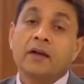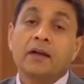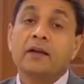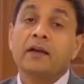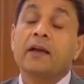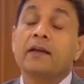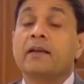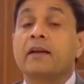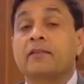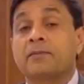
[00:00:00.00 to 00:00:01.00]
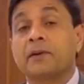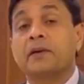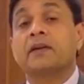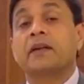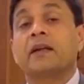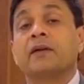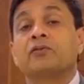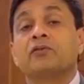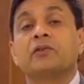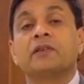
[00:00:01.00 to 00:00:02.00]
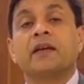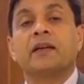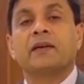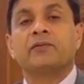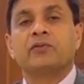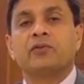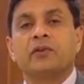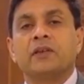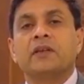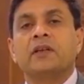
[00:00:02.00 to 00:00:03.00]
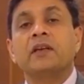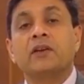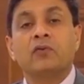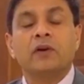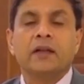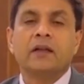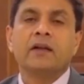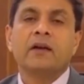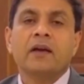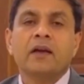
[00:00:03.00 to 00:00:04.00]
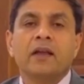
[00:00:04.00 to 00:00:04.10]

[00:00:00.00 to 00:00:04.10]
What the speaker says: he is expert in FUT and FUE equally,